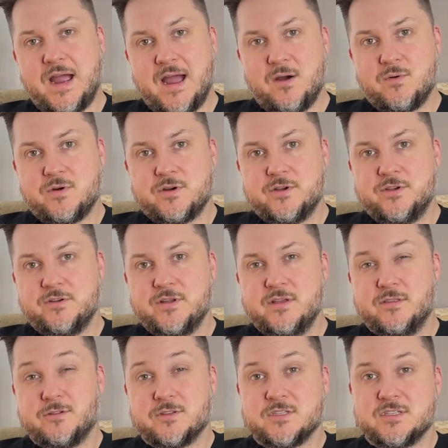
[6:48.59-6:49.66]
hour you're
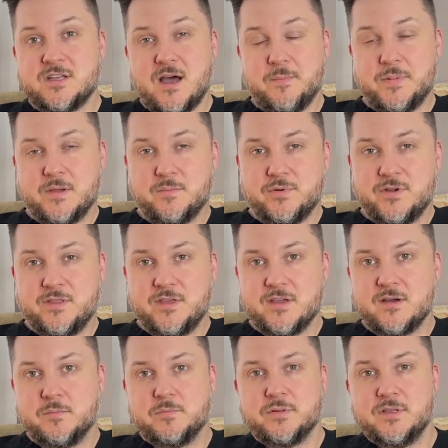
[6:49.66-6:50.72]
either stopping breathing
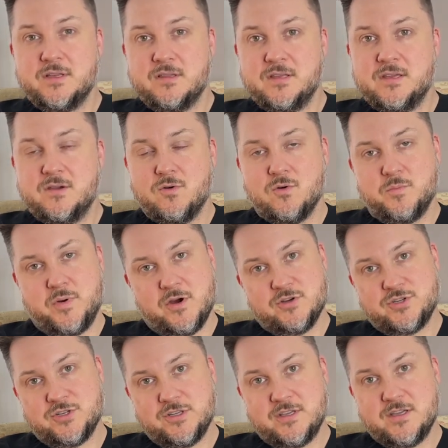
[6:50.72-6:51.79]
completely or
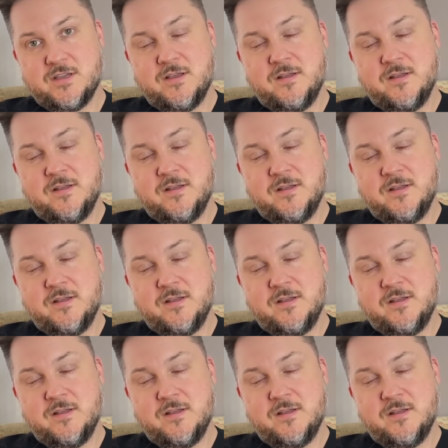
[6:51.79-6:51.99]
partially.